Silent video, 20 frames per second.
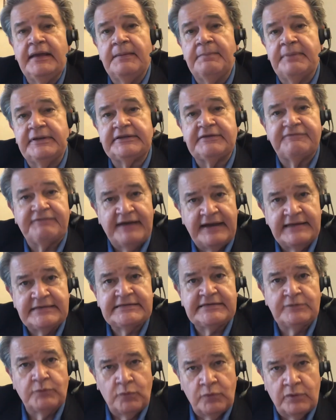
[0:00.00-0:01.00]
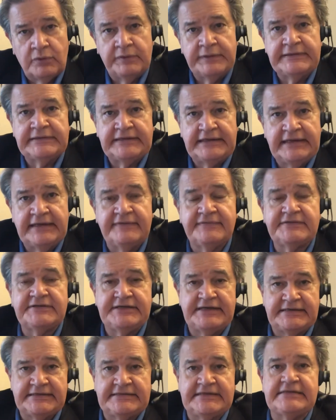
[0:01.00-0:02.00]
But the FISA warrant gives
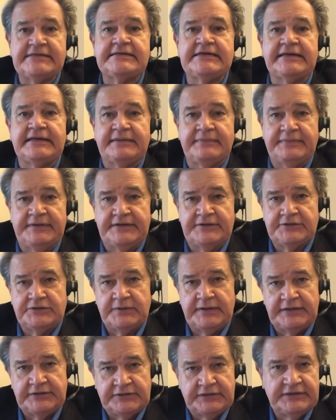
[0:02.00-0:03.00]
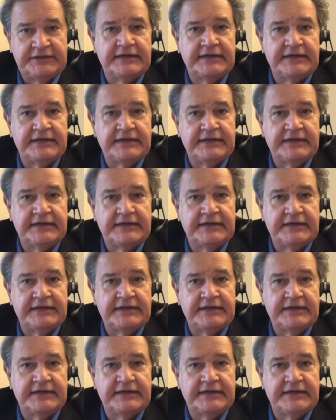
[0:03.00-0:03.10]
the existing administration,